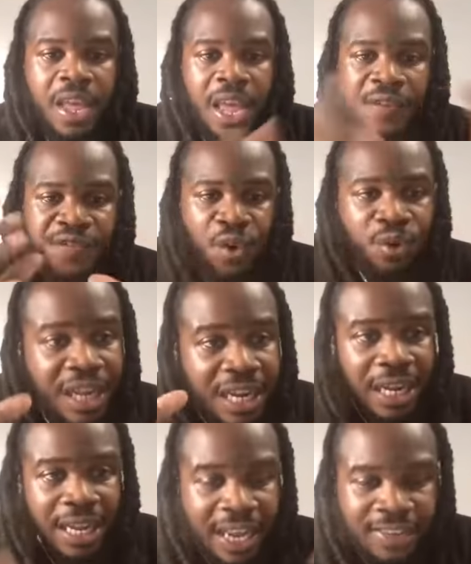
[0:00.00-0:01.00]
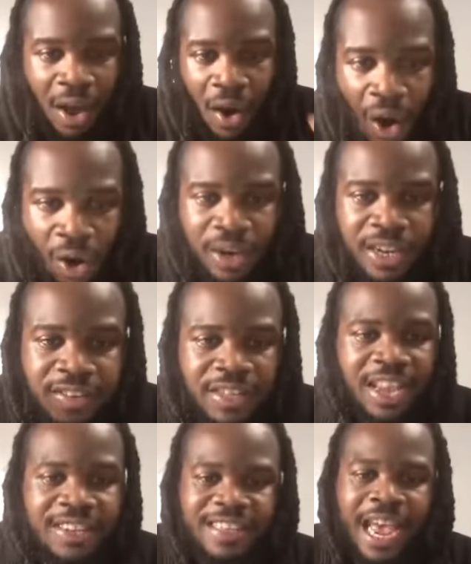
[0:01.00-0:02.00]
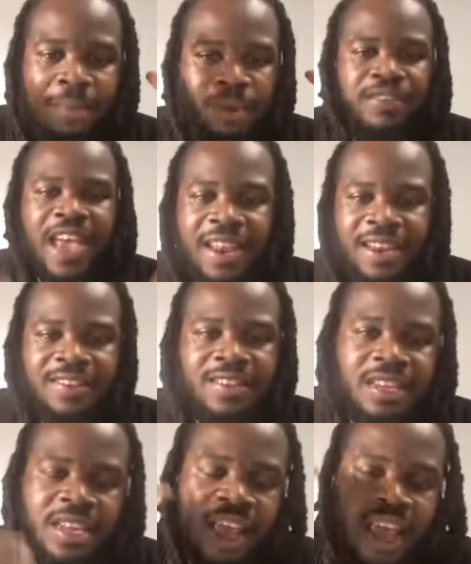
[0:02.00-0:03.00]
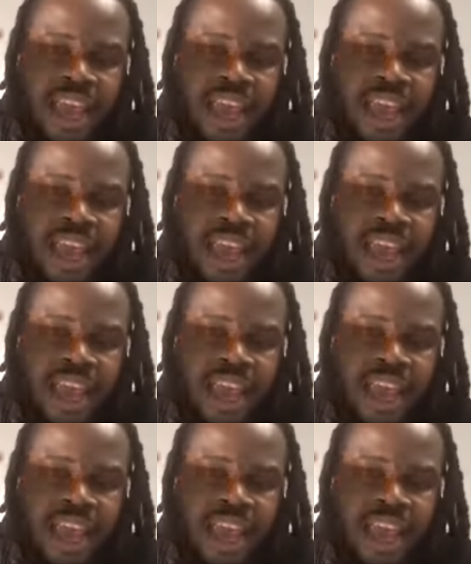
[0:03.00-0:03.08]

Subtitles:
If you can cleanse all these things simultaneously,